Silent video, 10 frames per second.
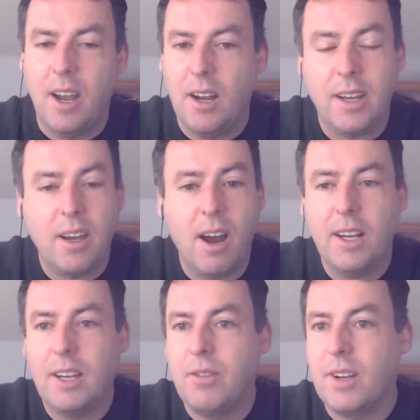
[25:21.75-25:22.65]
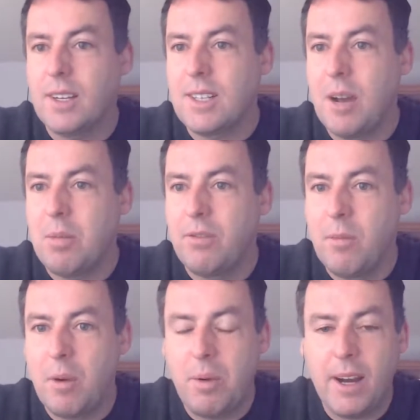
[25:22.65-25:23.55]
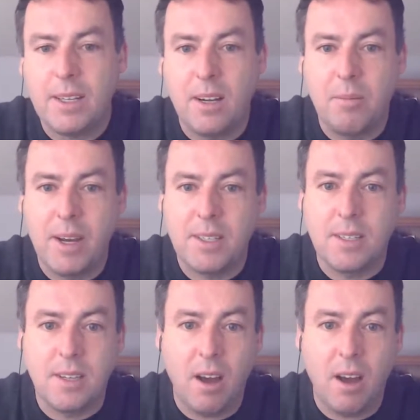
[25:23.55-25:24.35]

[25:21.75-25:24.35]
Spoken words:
like, I'll give you an example from a practical basis.